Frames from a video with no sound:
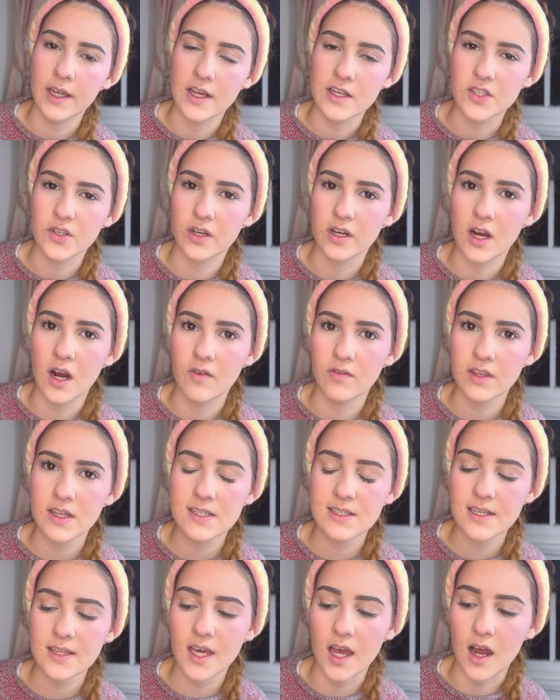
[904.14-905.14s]
so I can't really
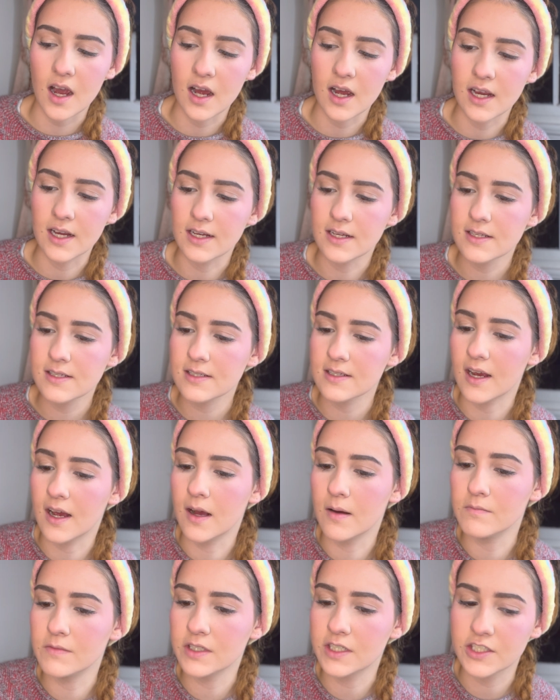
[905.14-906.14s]
see the eyes
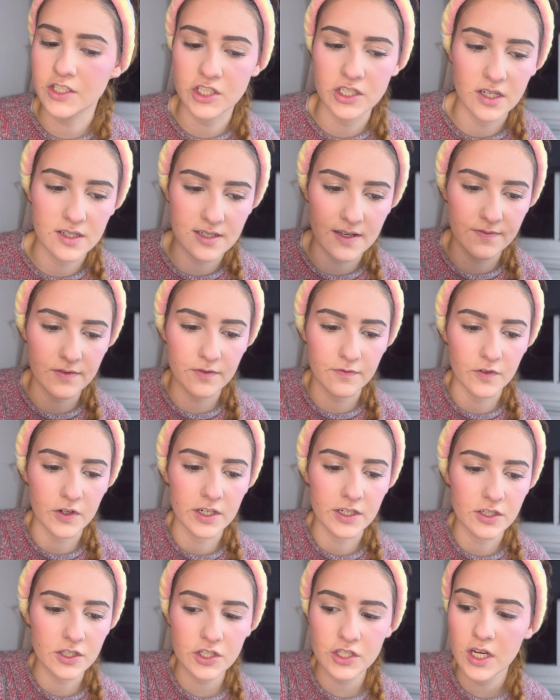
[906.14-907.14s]
because she does have the
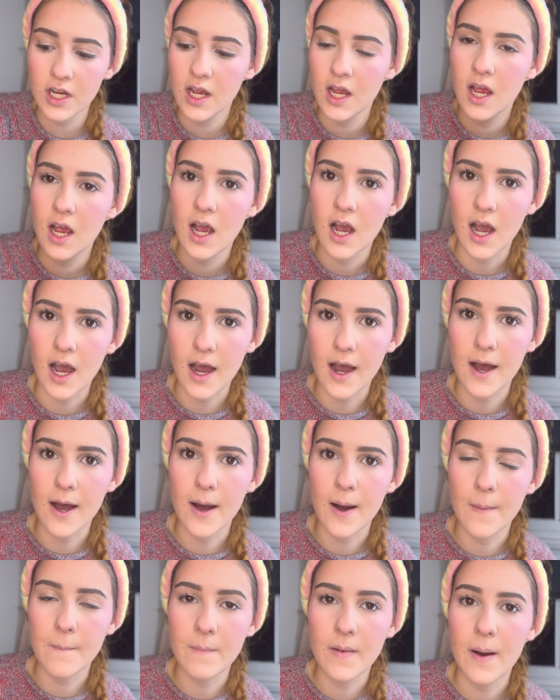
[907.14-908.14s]
fringe,
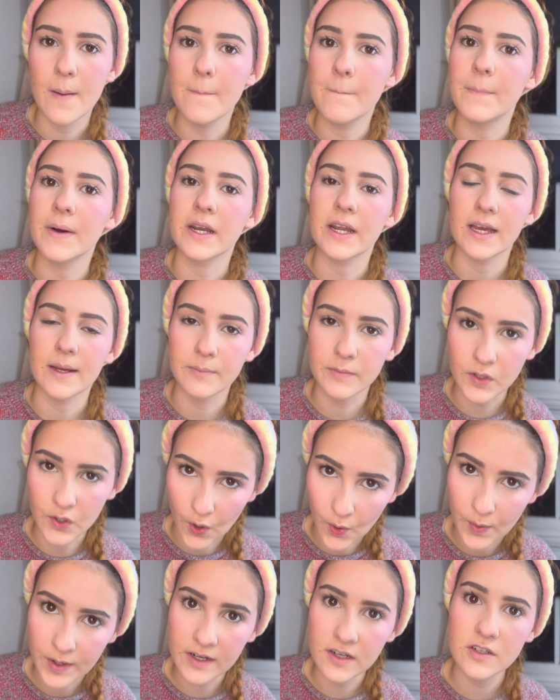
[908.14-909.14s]
but I'm
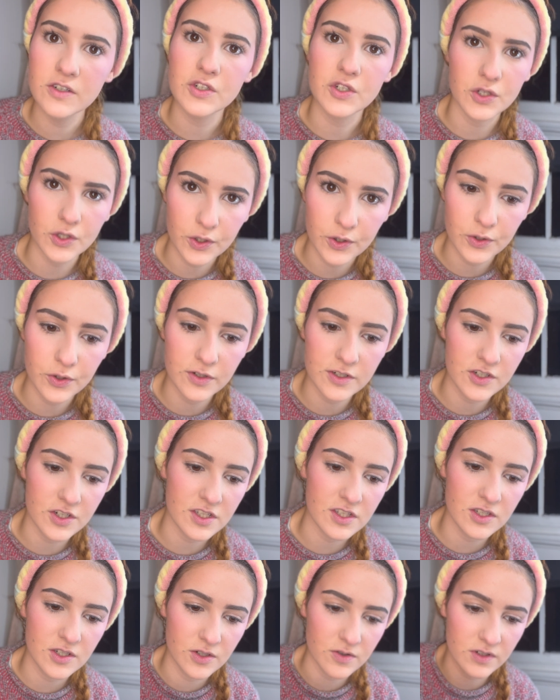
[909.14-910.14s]
going to
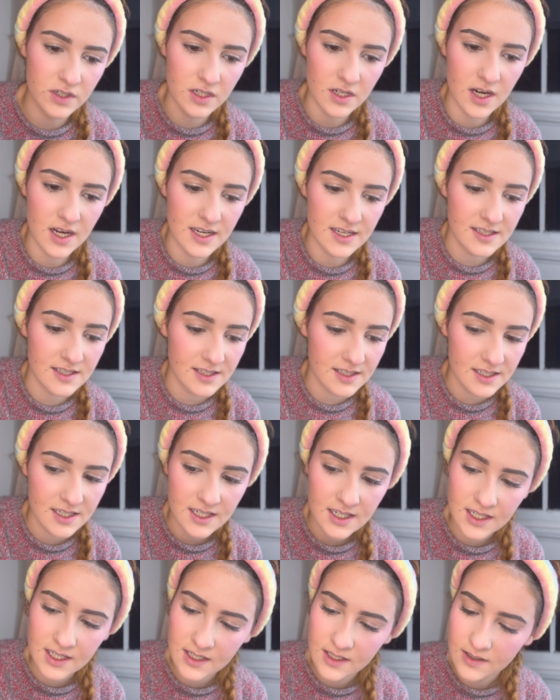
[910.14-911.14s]
just do a nice
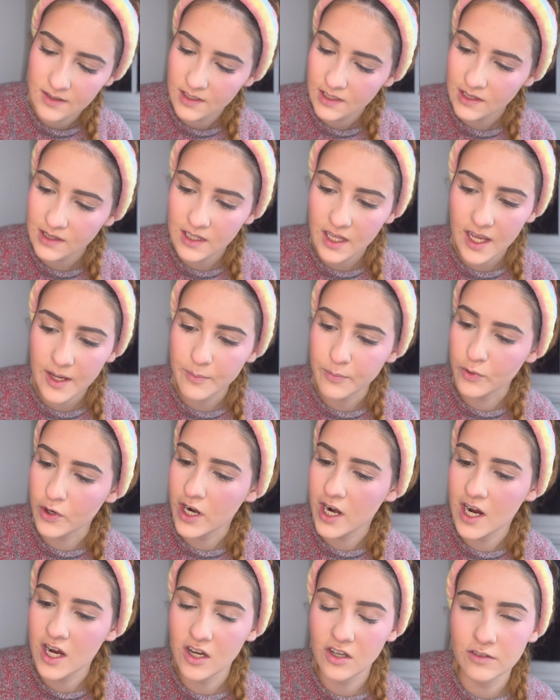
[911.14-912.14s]
light
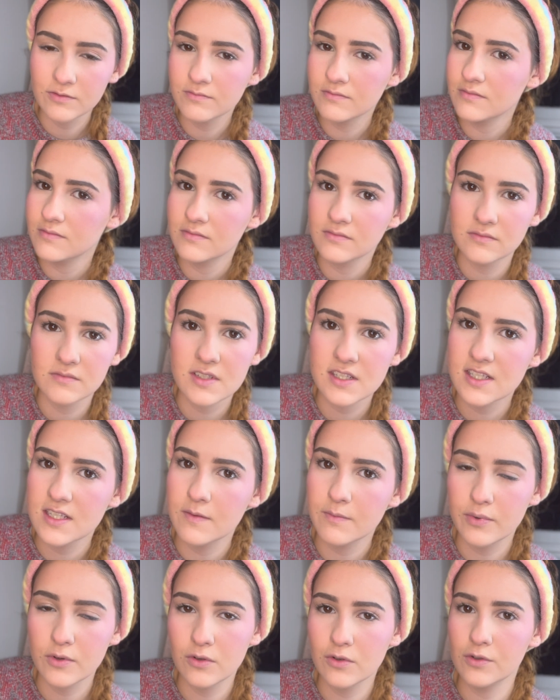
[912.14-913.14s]
brown,
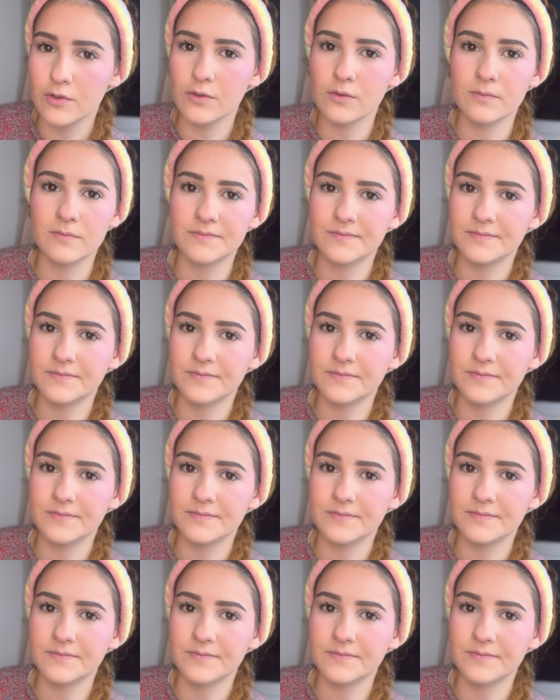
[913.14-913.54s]
simple,